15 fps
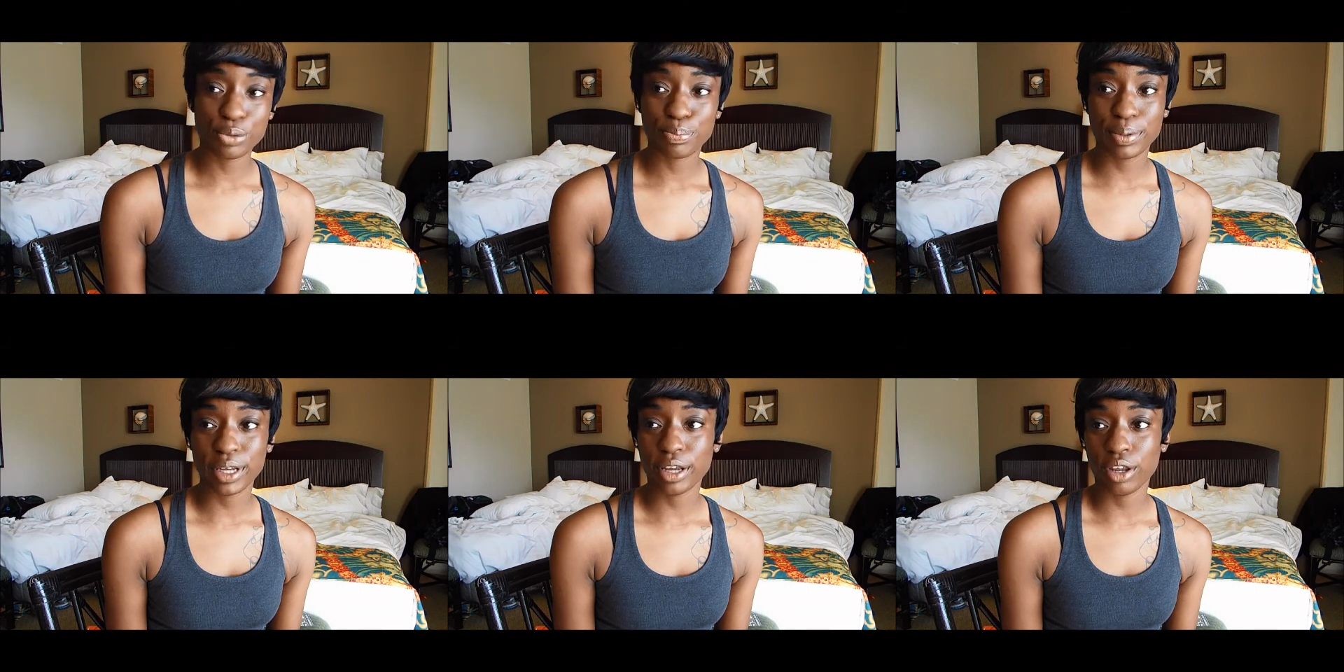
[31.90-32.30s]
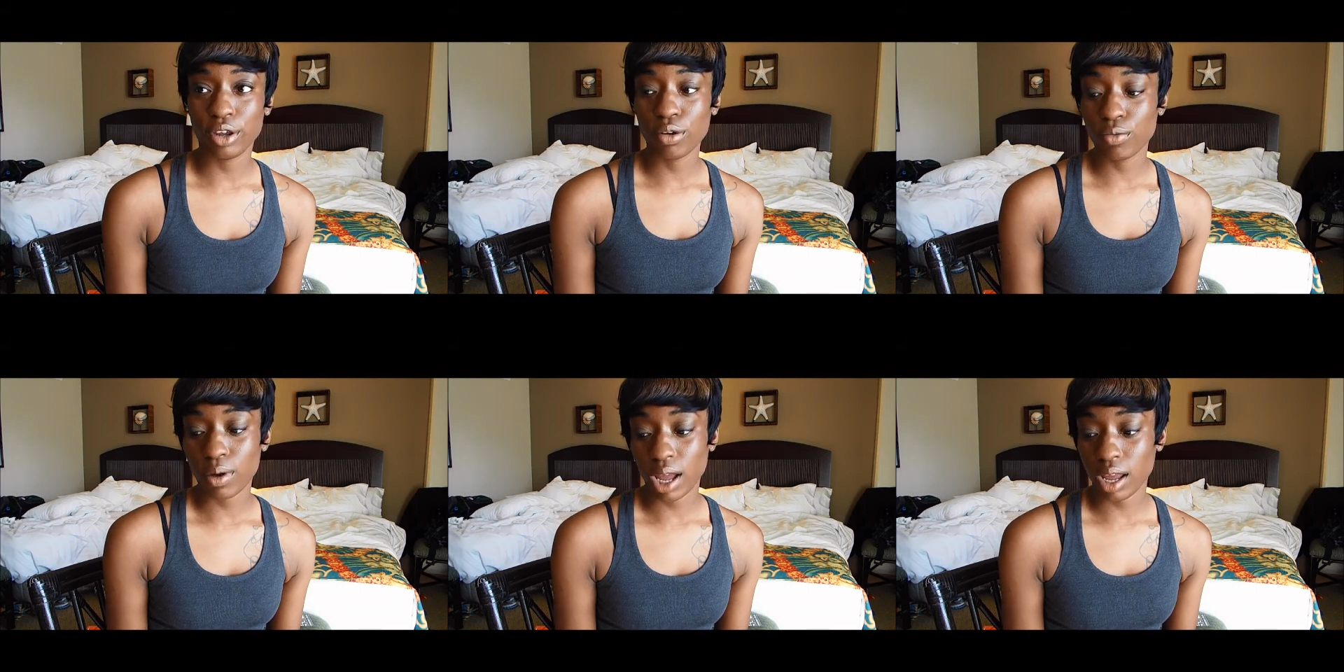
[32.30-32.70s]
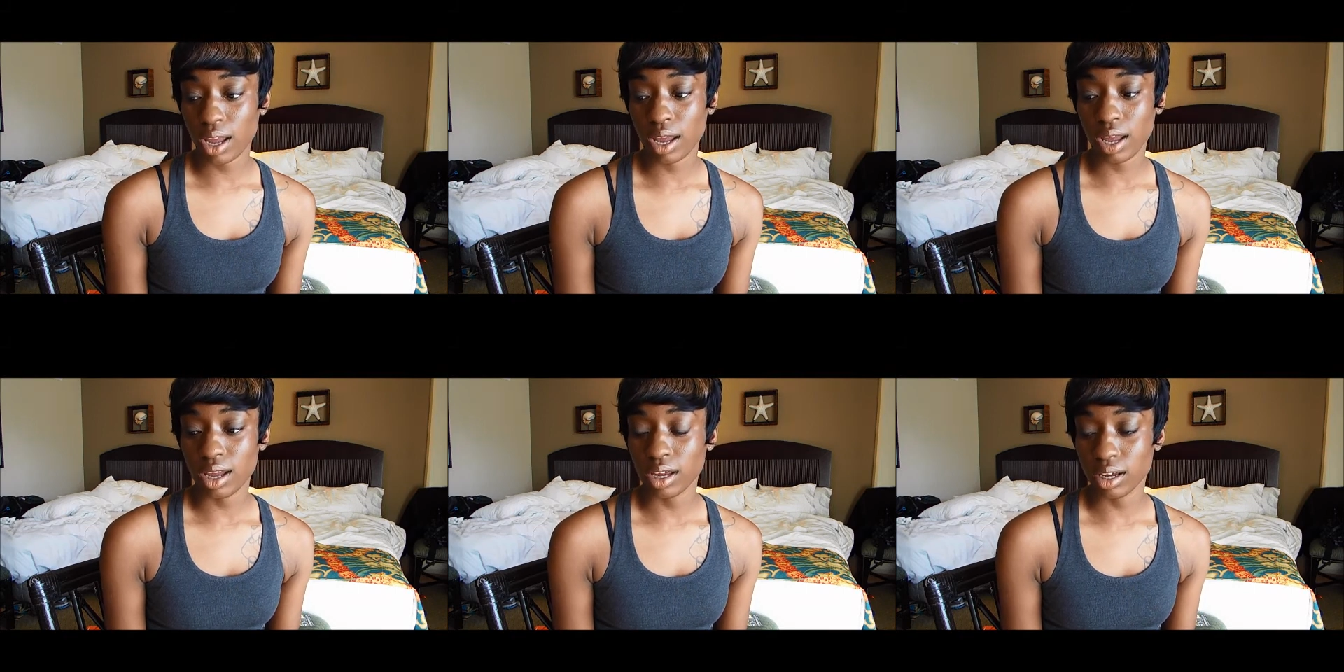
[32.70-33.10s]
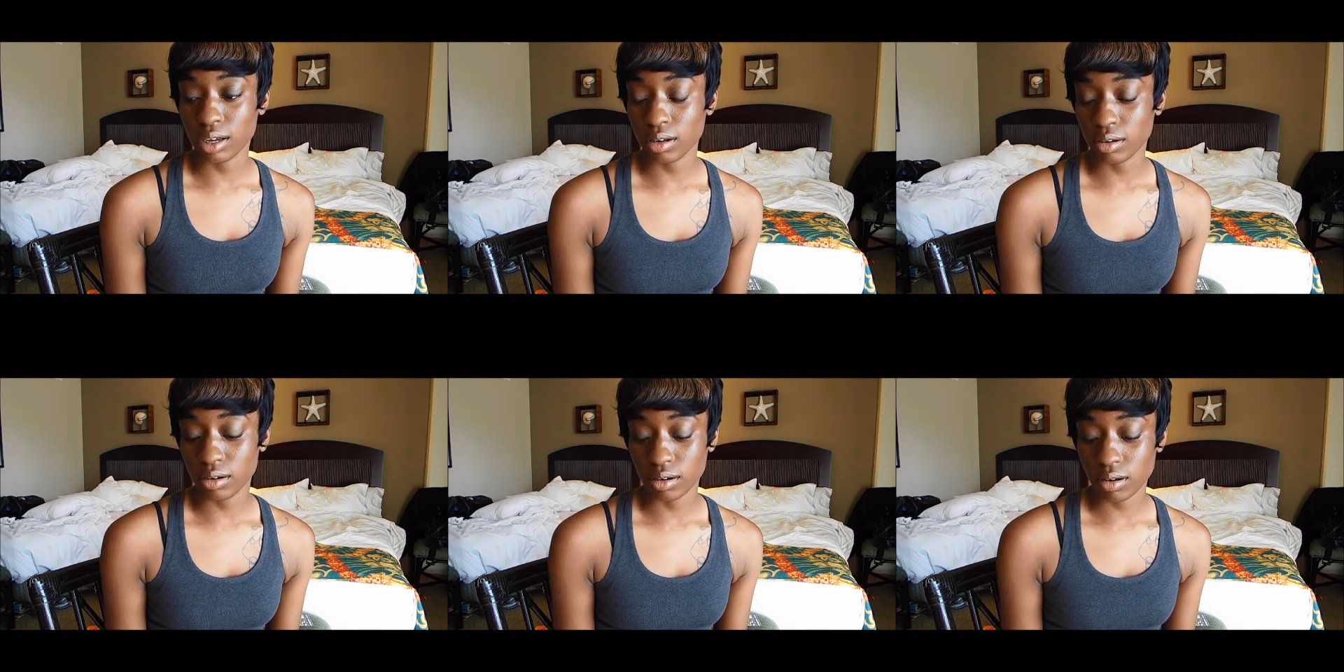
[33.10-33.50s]
being UA
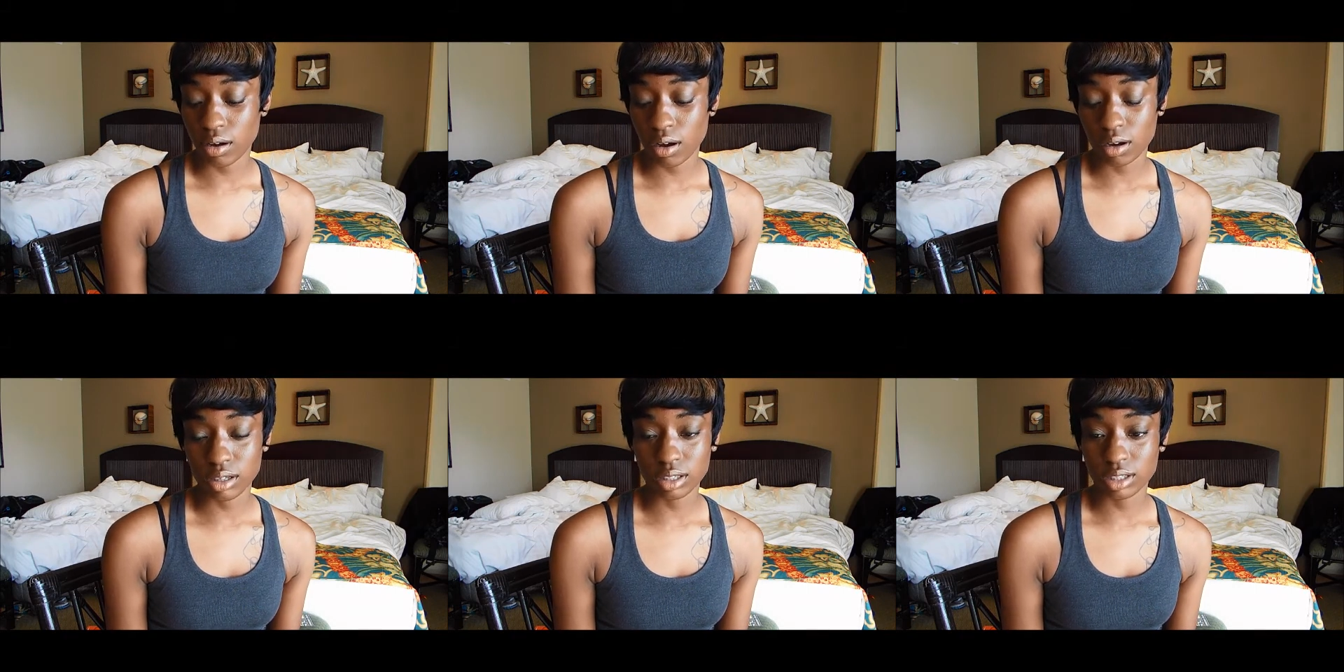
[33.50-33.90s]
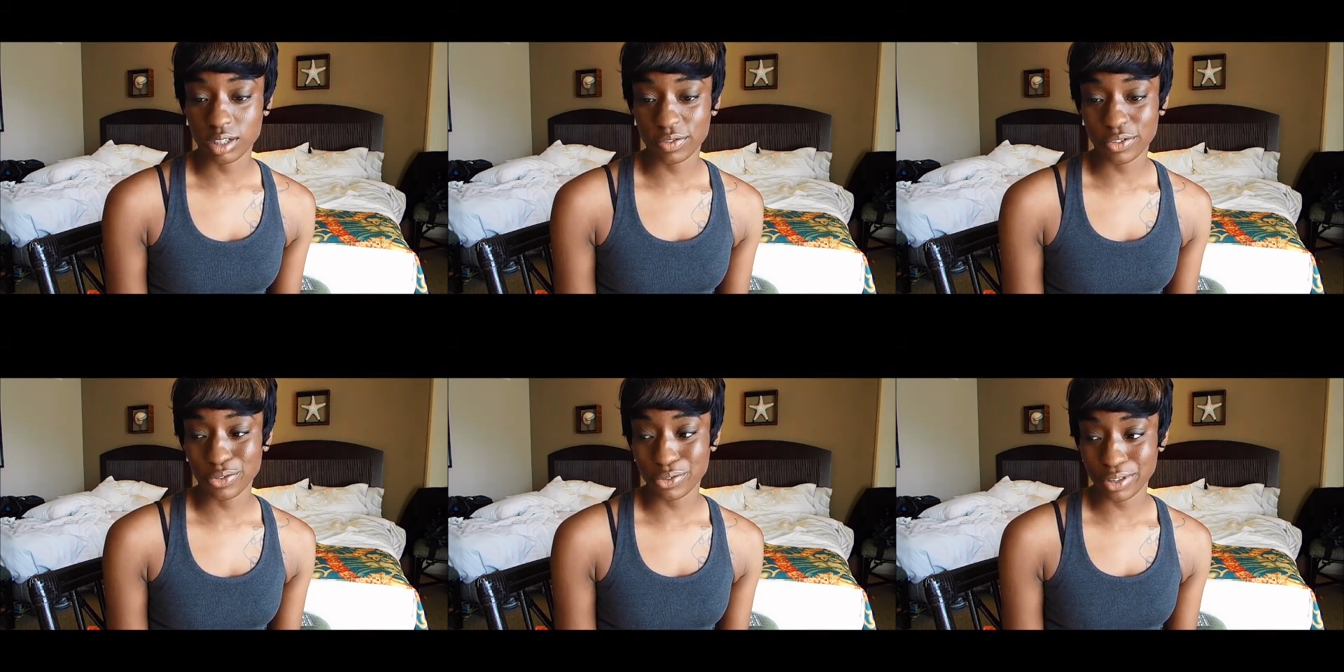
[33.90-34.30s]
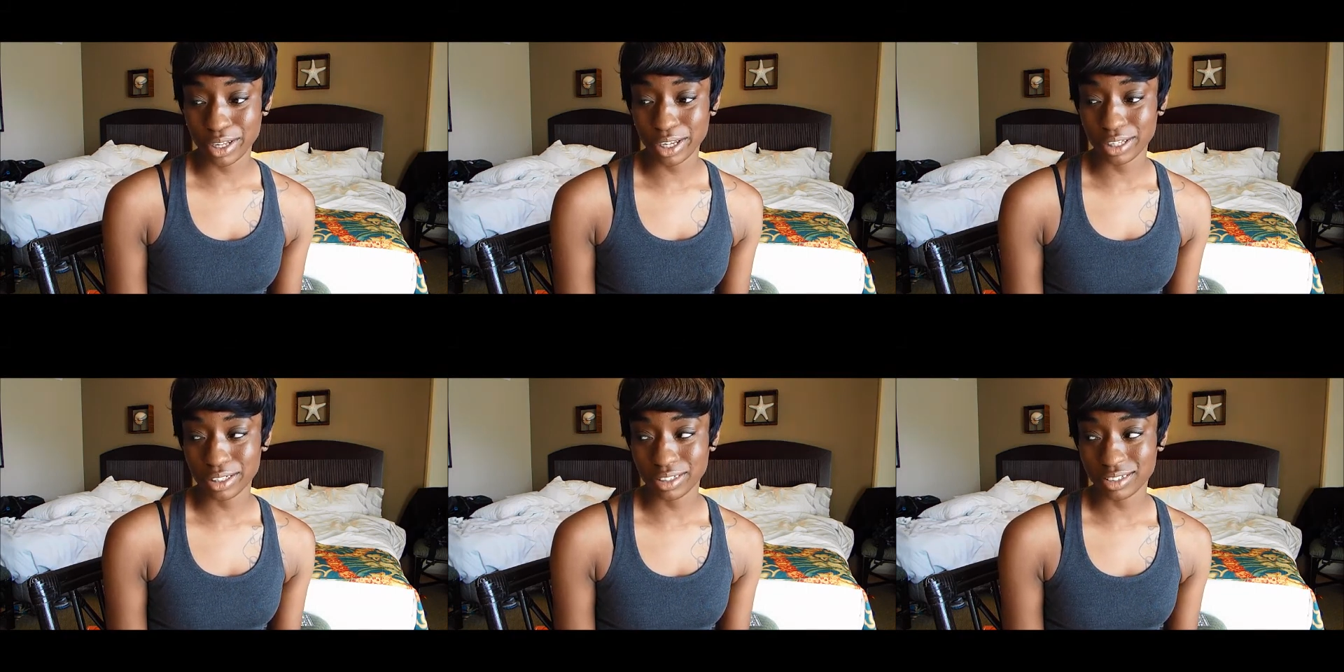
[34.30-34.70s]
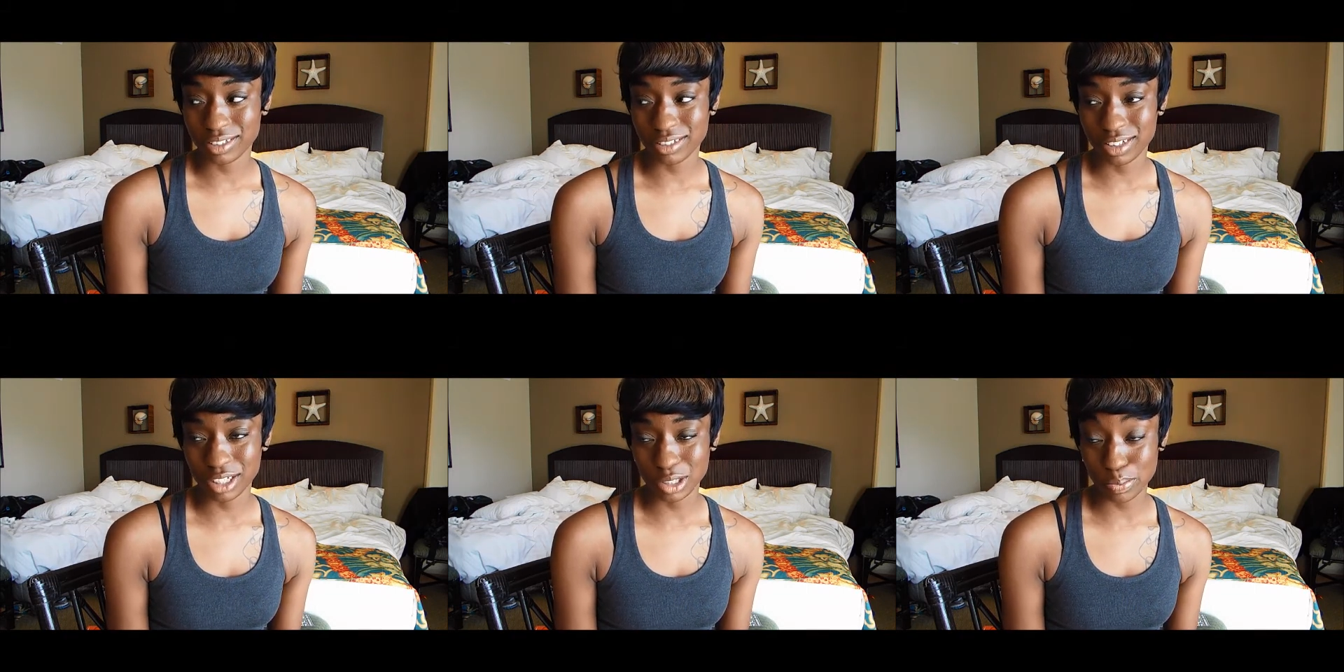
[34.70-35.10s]
and all these different
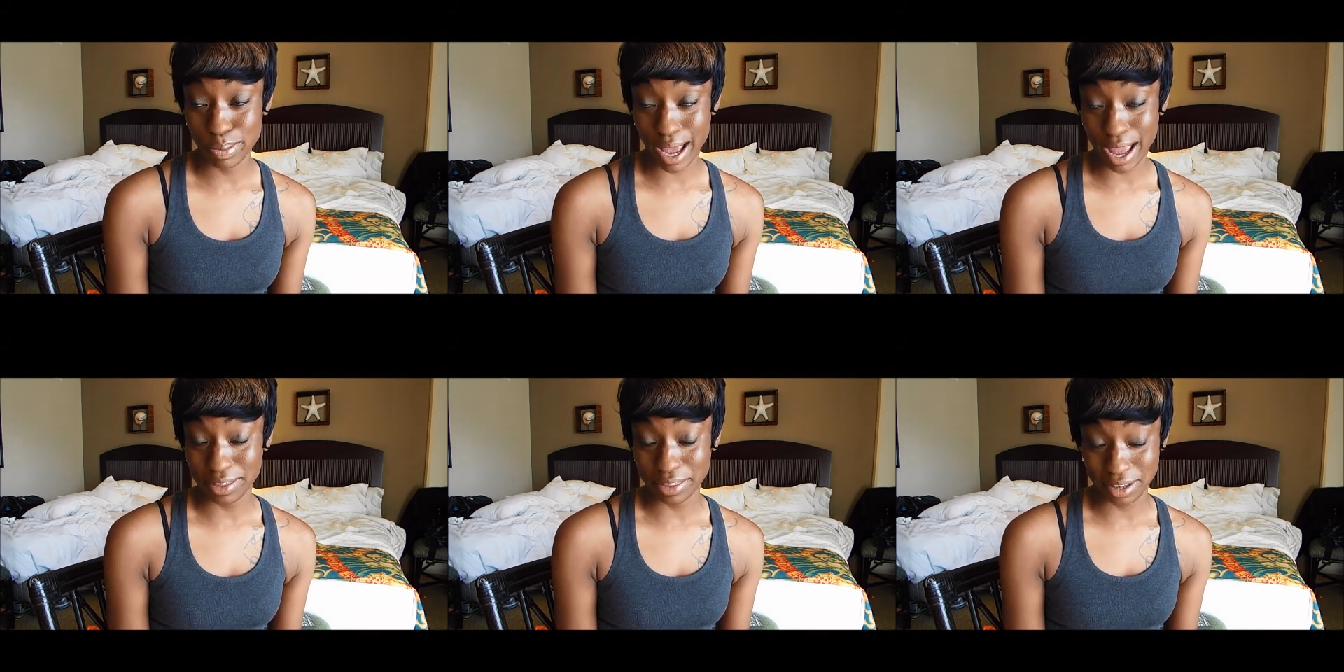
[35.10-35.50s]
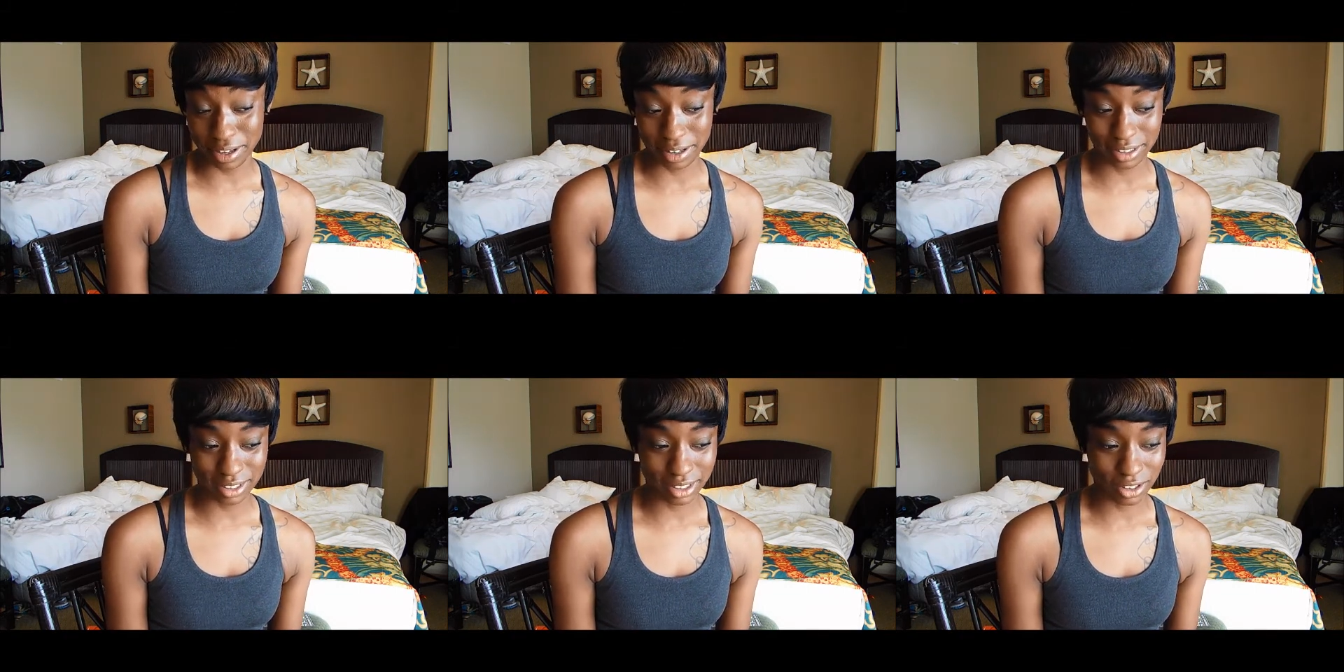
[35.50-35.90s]
things, these bad things.